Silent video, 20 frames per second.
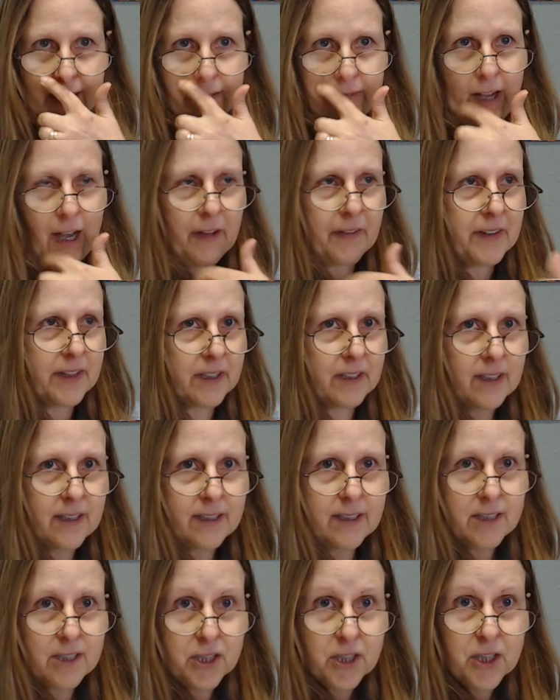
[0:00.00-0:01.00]
of how the,
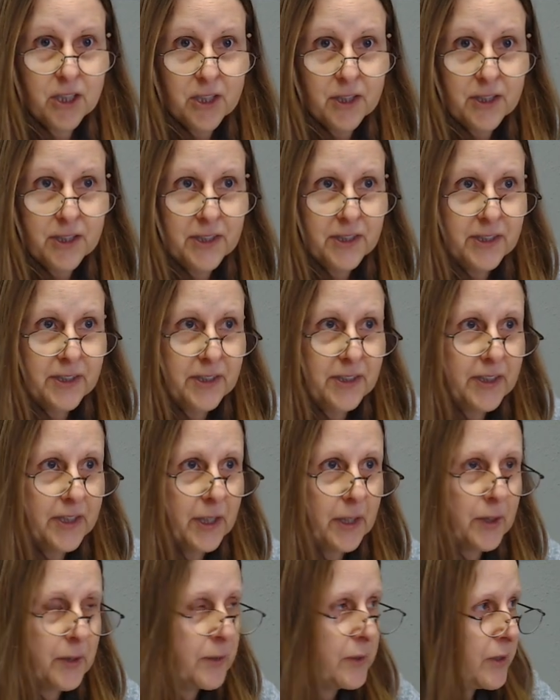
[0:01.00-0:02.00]

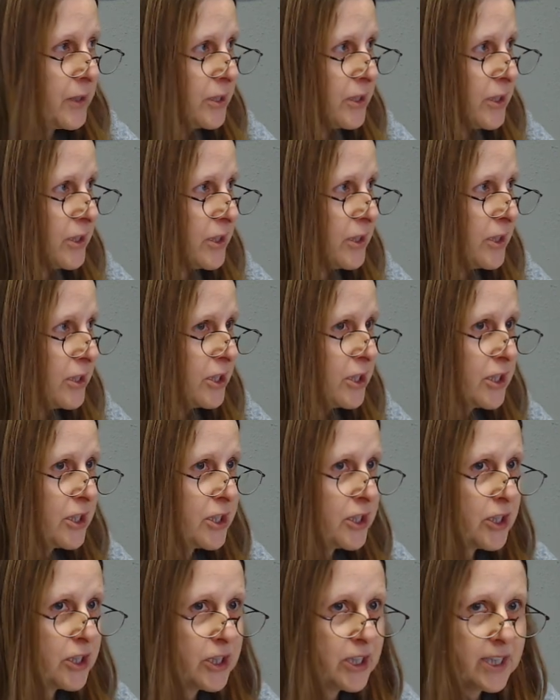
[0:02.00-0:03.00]
the
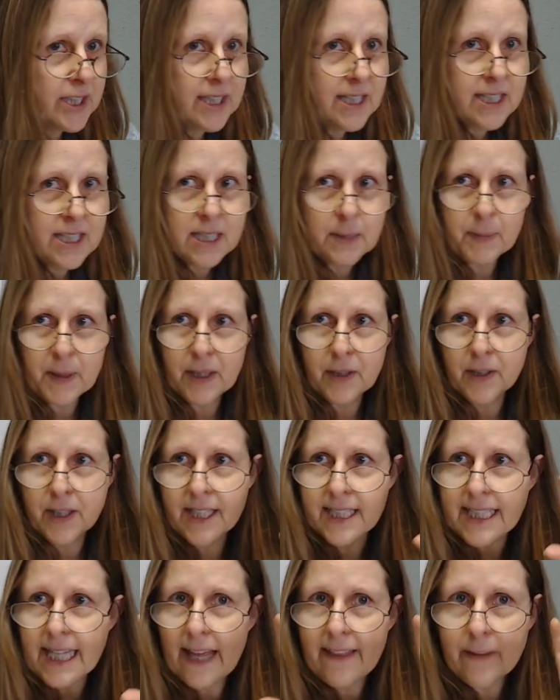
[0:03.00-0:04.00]
good
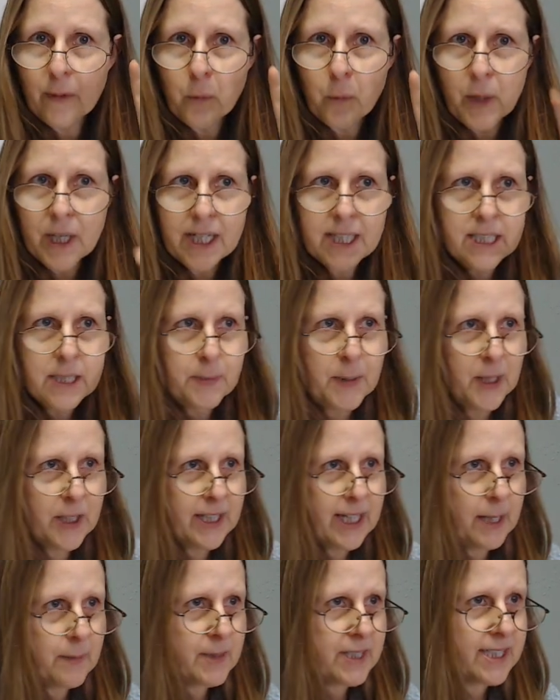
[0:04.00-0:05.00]
spirit, and the wicked spirit
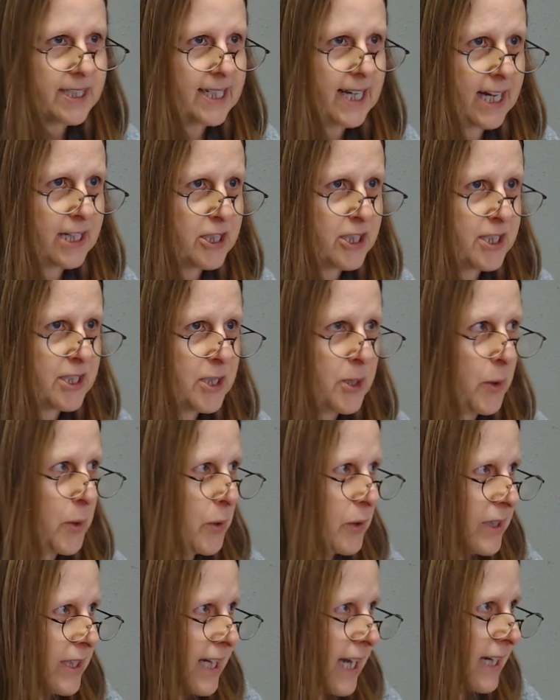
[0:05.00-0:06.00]
came to snatch his
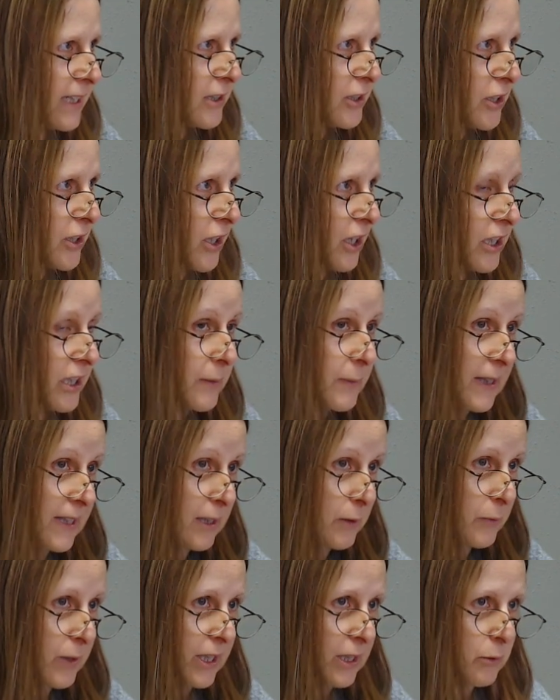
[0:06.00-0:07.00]
soul and had a little argument, and the
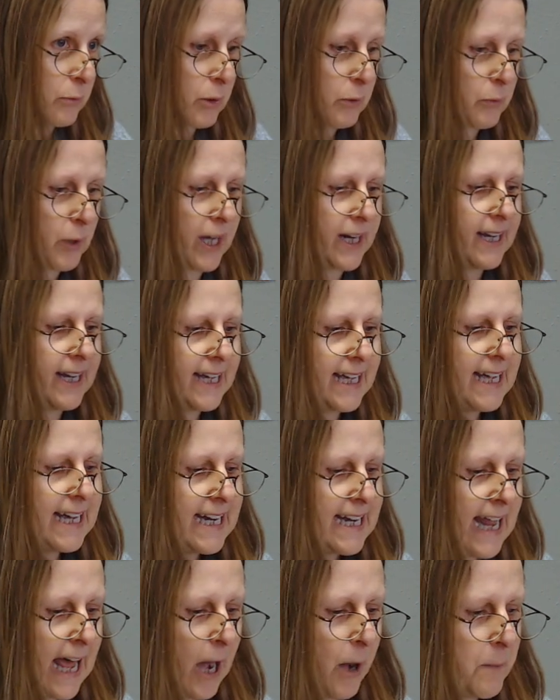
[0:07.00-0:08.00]
wicked one won.
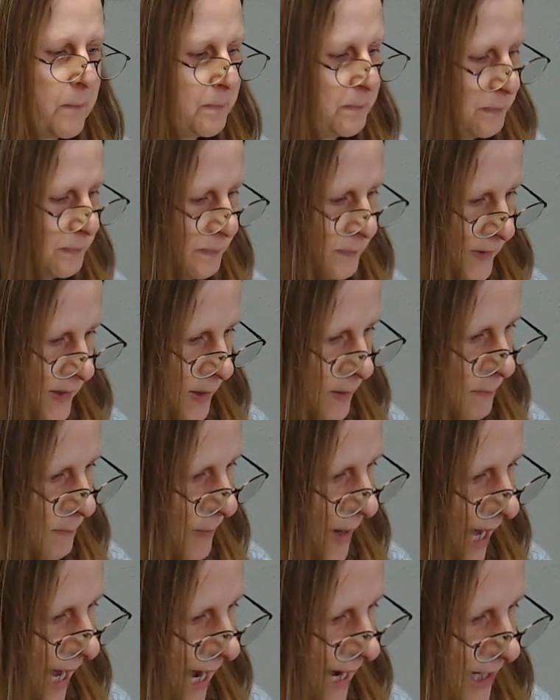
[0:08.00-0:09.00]
Now,
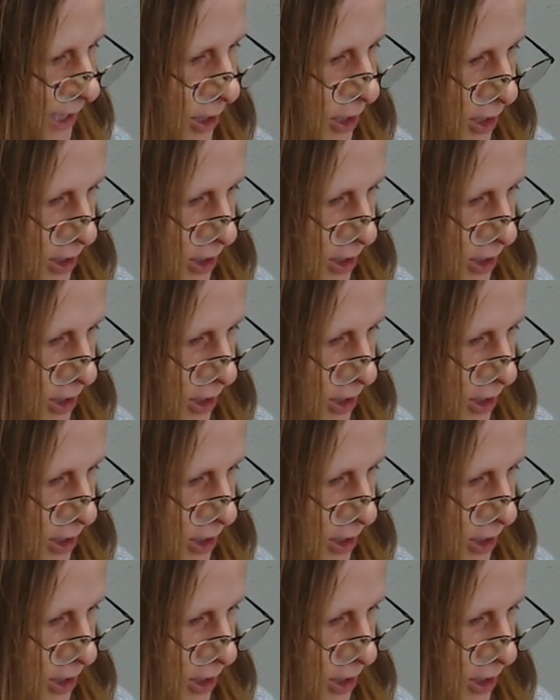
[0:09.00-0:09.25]
back